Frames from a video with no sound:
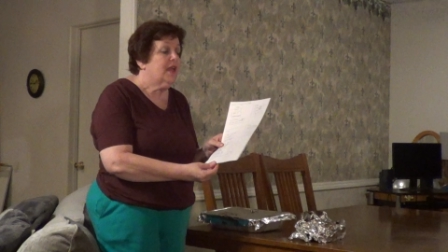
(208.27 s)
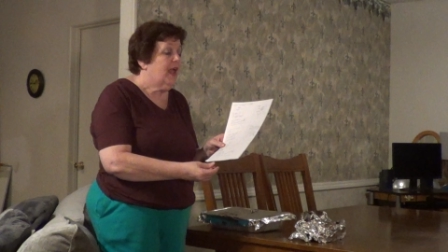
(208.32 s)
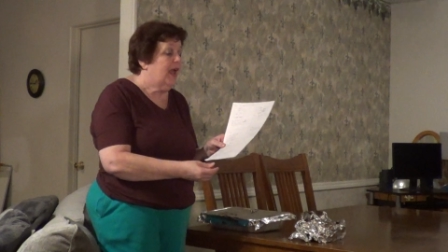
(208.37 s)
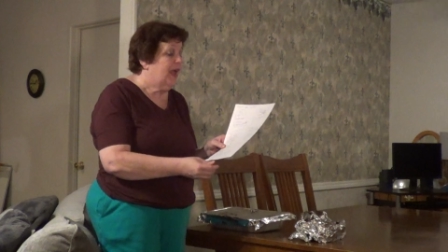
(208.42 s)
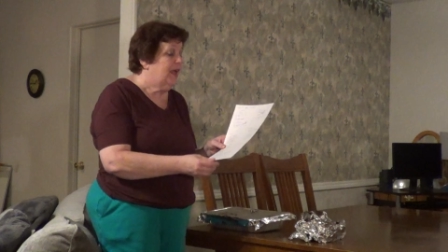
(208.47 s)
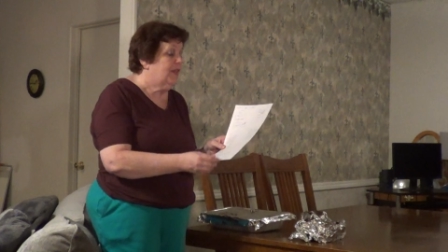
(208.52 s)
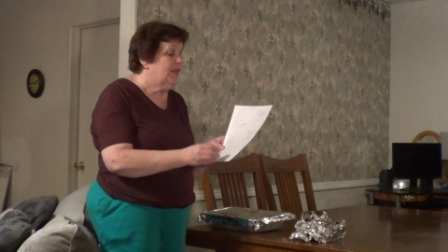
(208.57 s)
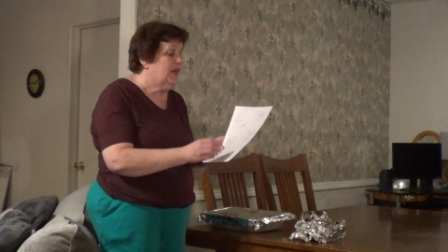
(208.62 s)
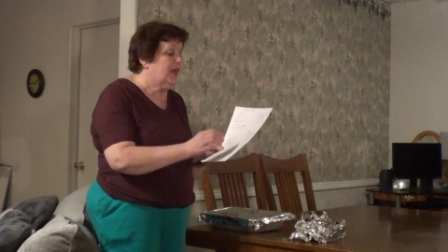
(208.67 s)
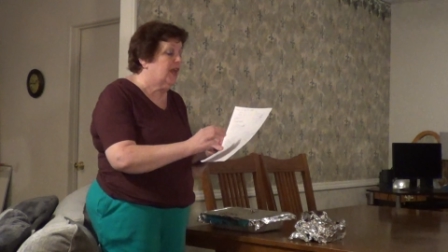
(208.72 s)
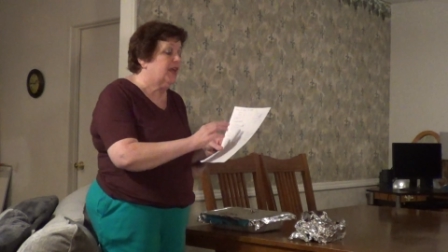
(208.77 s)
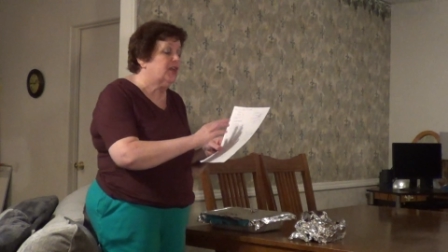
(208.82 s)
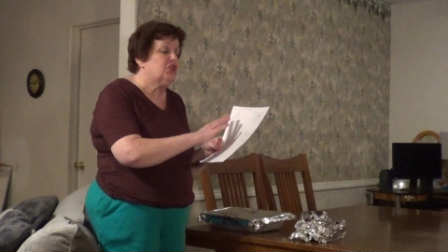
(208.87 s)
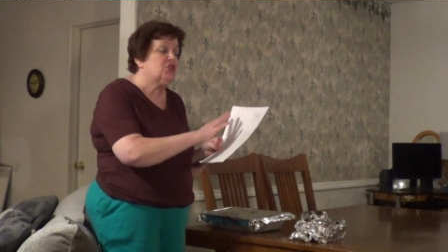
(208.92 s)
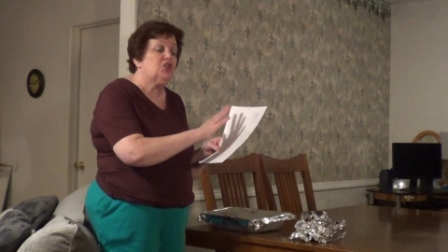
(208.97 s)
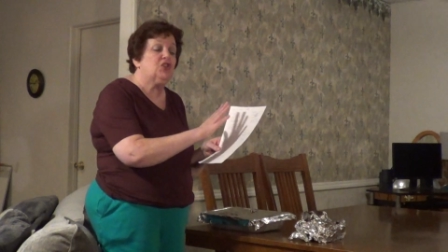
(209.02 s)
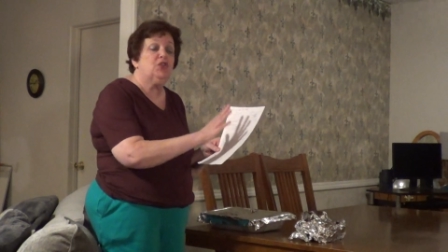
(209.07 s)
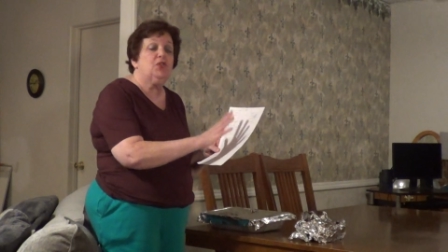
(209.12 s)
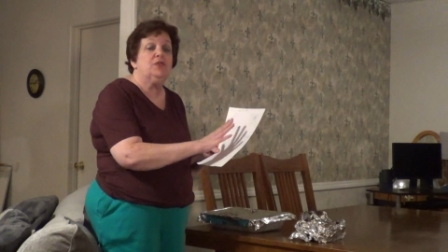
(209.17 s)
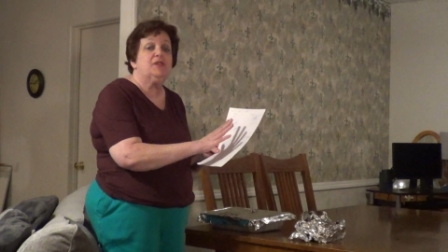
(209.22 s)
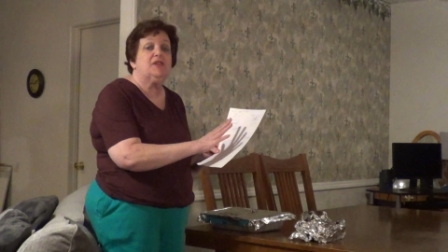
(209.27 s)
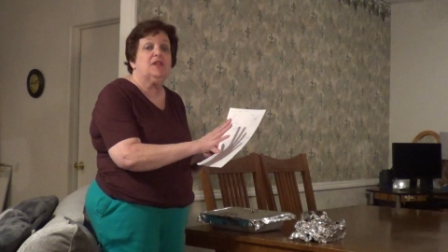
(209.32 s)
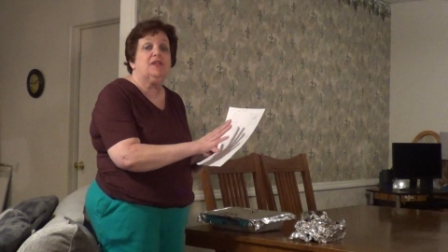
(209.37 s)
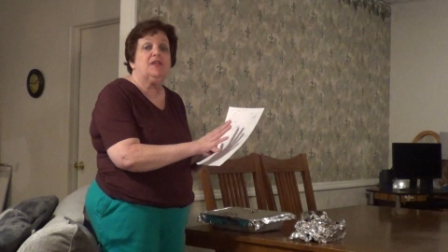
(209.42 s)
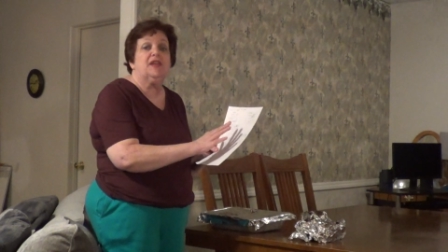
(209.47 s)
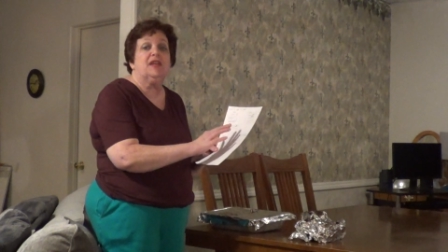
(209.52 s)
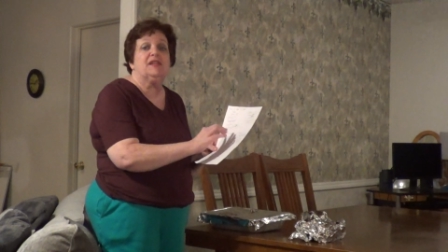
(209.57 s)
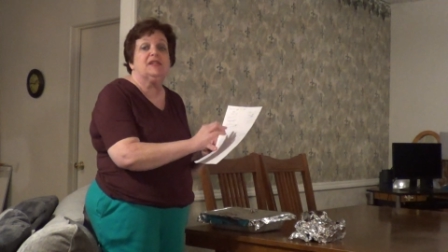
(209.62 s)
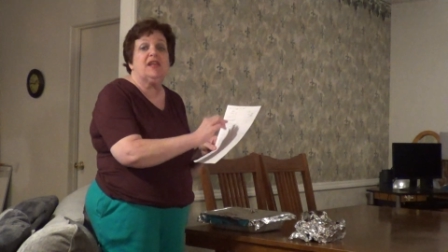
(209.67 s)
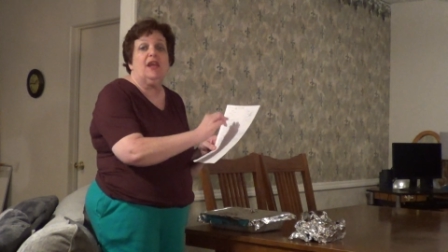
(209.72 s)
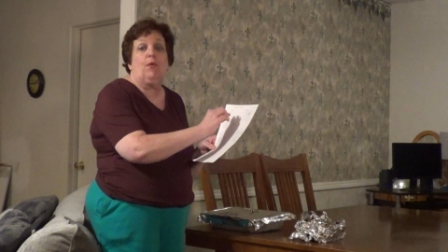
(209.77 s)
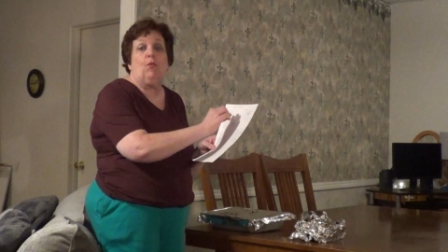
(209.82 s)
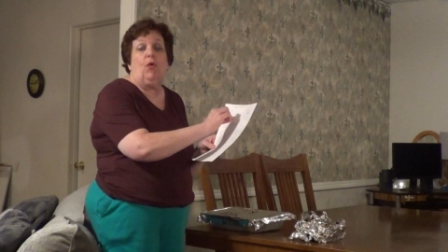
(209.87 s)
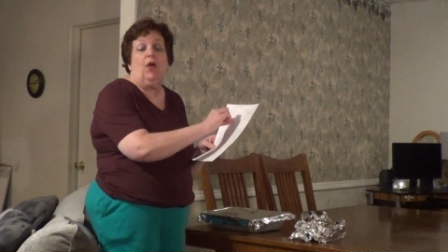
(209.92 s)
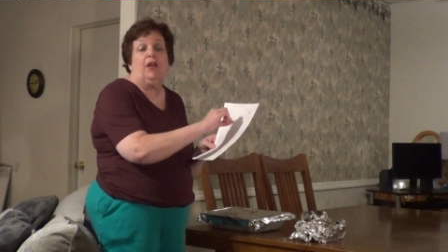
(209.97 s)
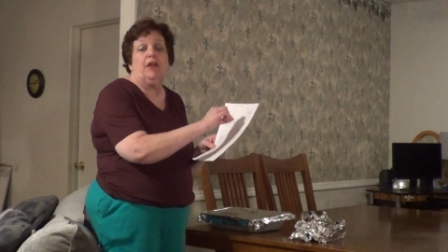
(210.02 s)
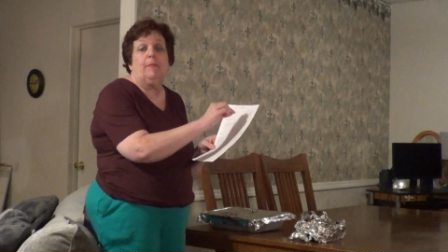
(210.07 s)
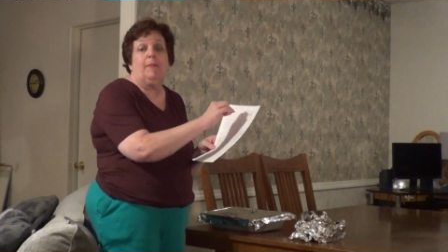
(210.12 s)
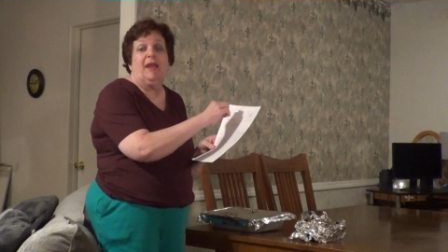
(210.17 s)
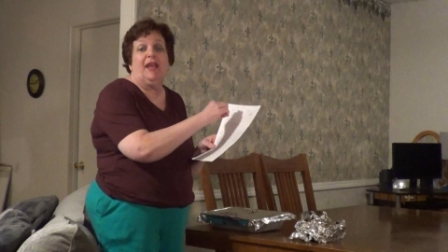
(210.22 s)
And then I choose the things I
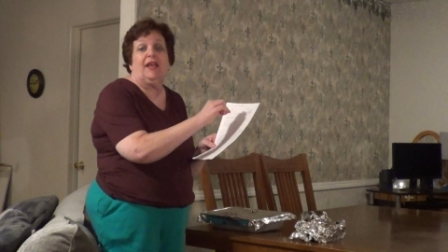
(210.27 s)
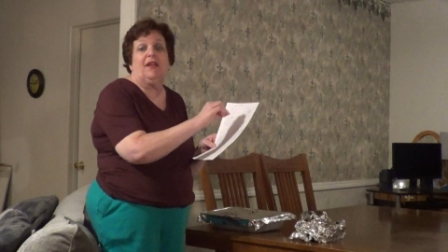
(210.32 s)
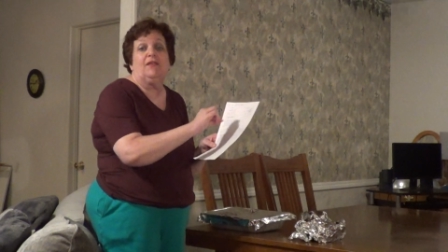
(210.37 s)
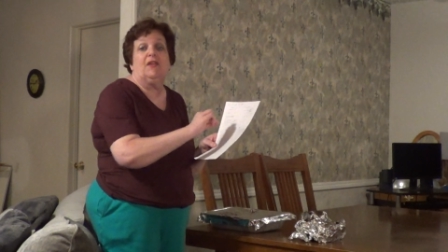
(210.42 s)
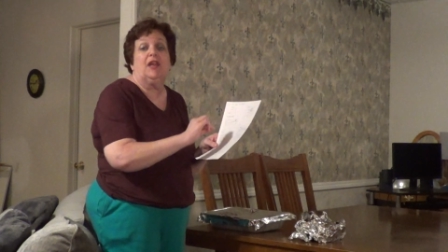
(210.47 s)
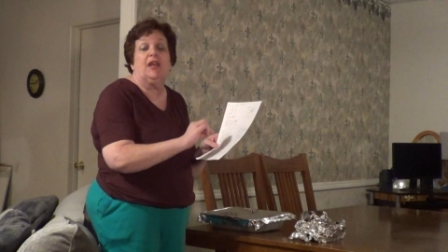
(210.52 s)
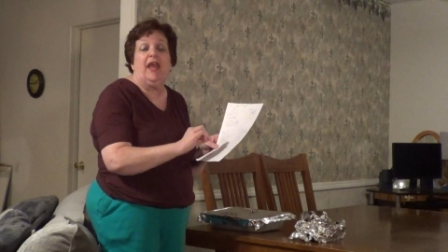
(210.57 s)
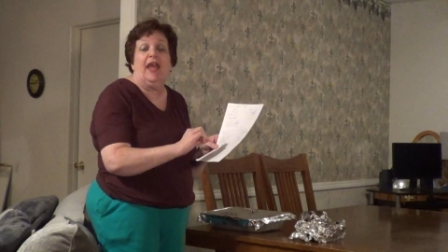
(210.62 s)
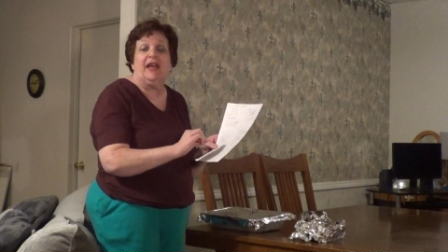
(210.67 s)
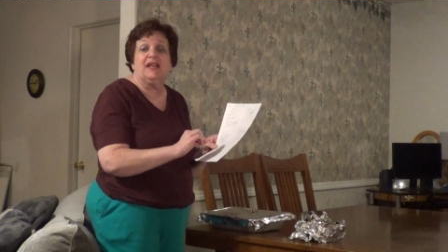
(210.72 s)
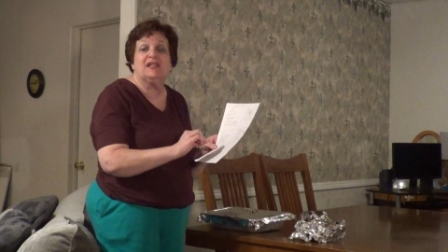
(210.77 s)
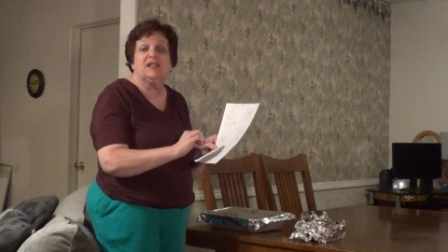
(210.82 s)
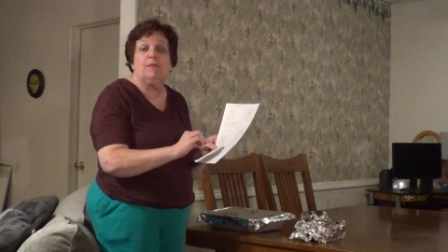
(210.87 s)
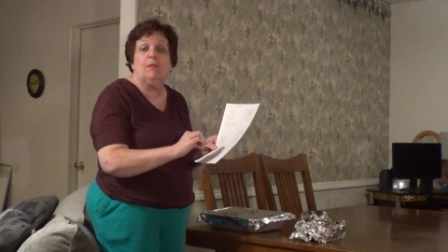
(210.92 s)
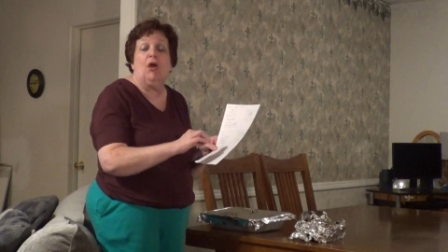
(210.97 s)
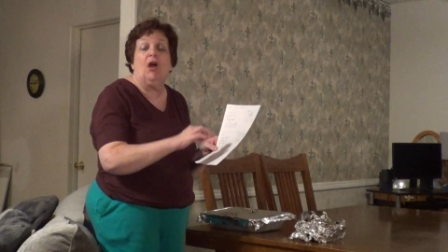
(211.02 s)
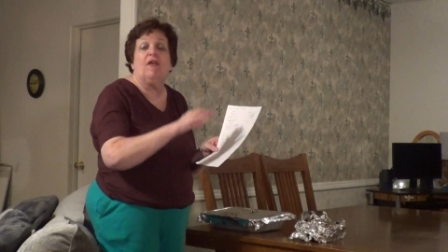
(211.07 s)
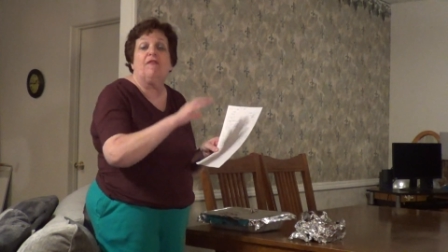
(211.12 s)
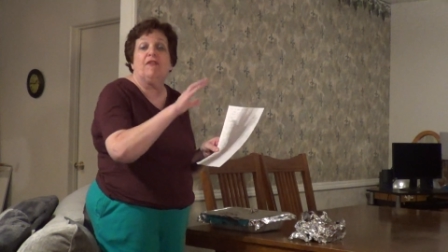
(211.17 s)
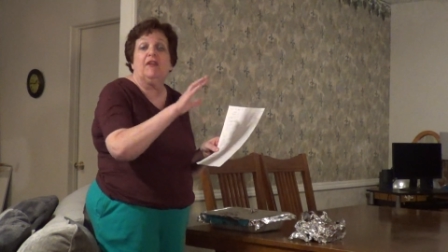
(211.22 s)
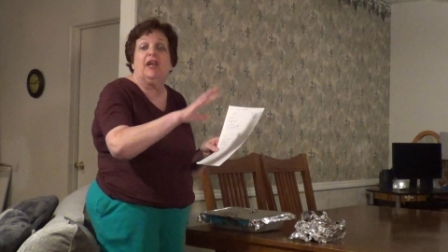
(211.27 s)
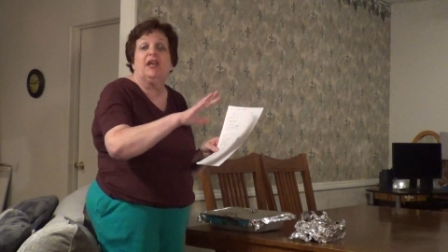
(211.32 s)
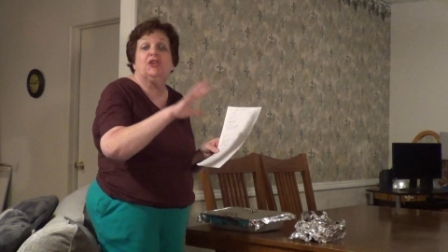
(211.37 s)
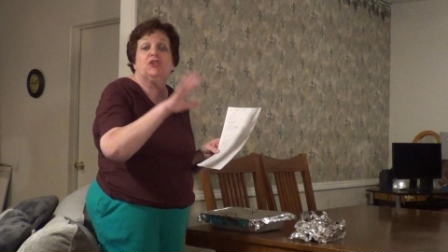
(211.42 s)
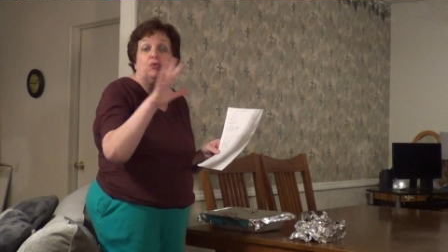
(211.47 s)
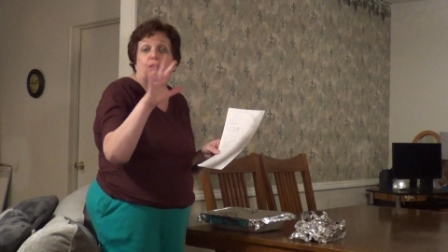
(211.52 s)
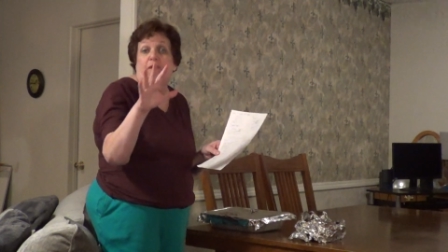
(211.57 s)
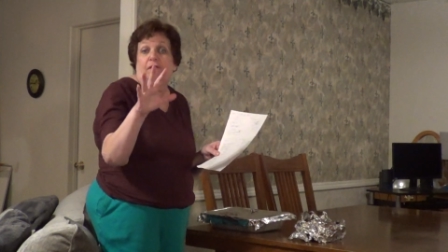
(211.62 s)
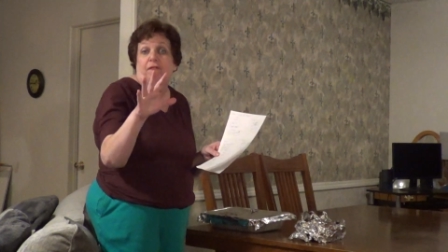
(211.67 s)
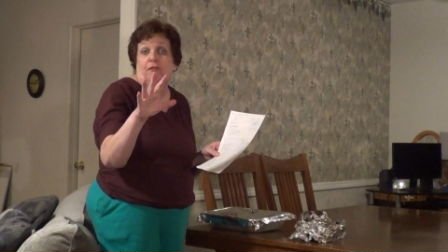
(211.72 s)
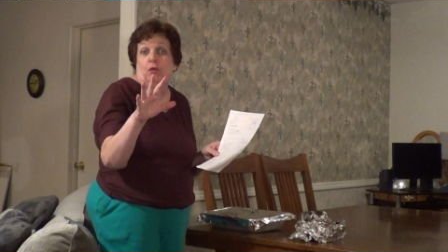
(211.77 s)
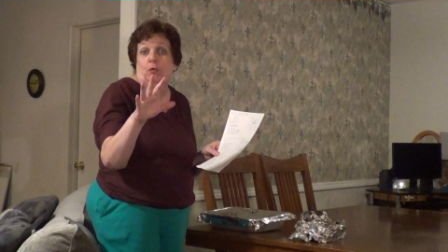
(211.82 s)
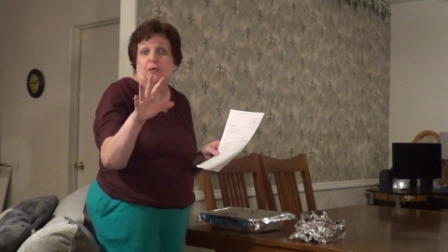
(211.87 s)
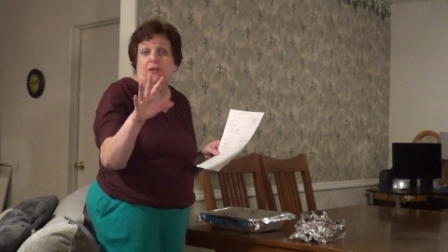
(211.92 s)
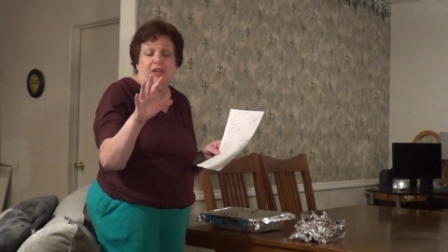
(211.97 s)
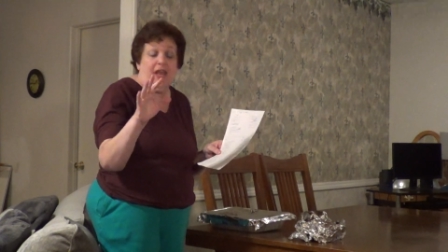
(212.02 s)
want to make and then X them off and I do a few a